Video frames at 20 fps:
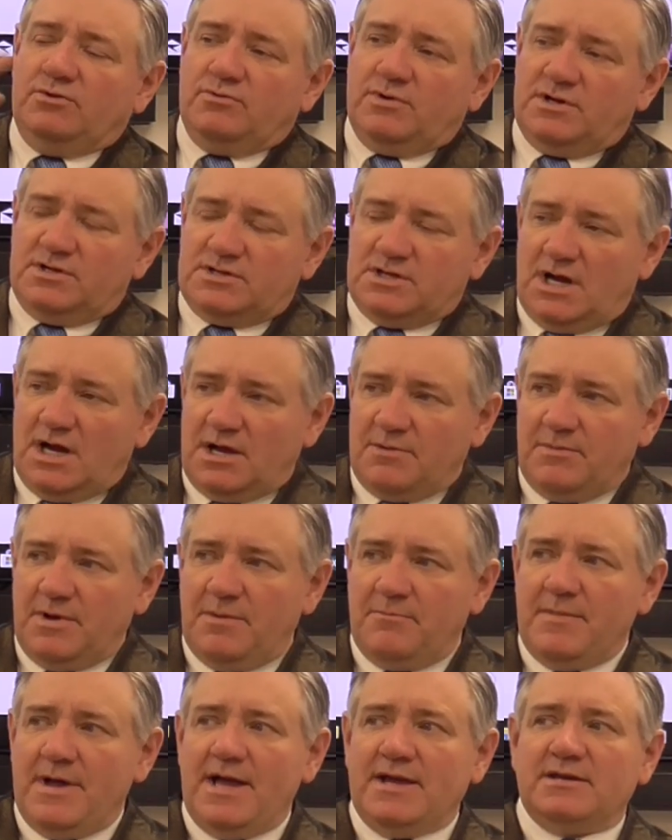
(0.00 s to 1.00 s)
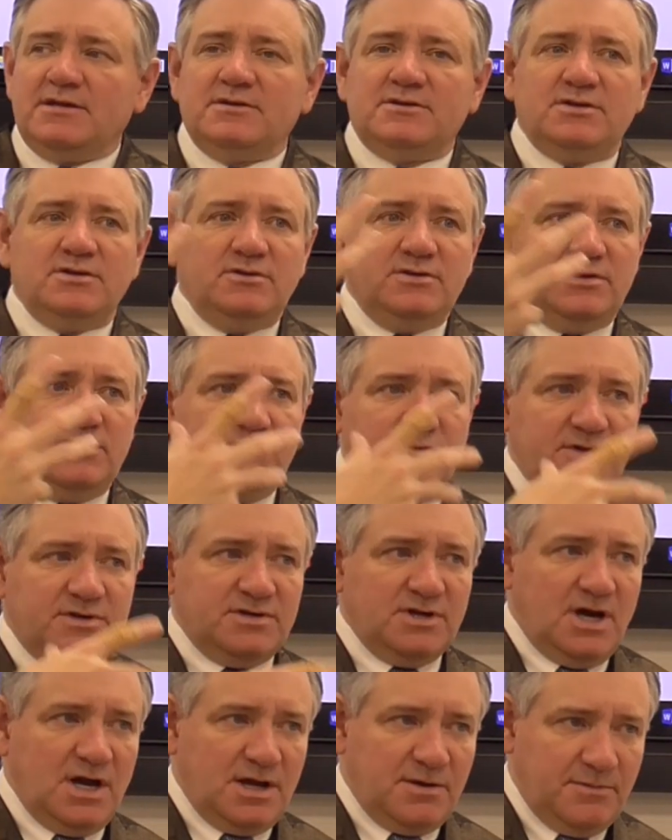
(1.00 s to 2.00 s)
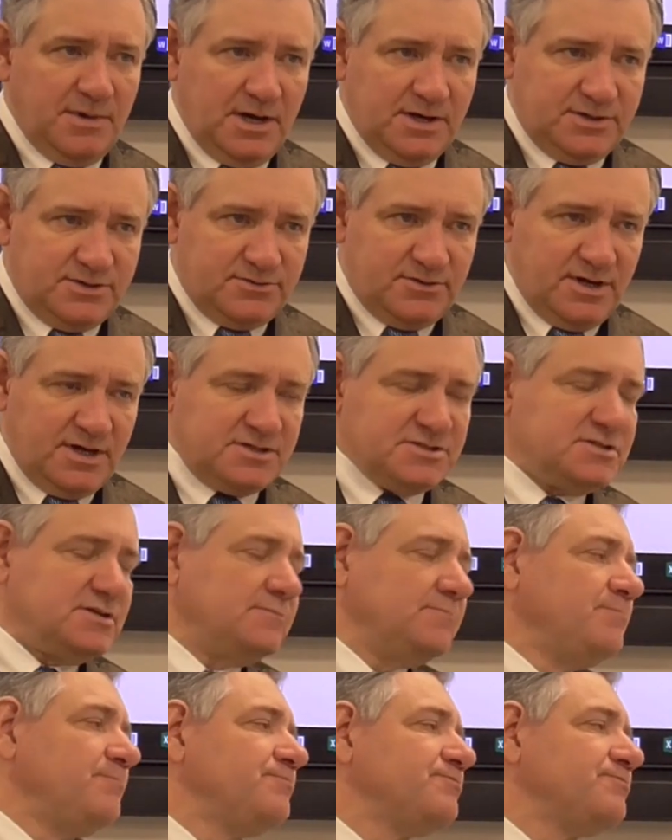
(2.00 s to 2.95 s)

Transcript: You want to talk about magnitude, you want to talk about direction.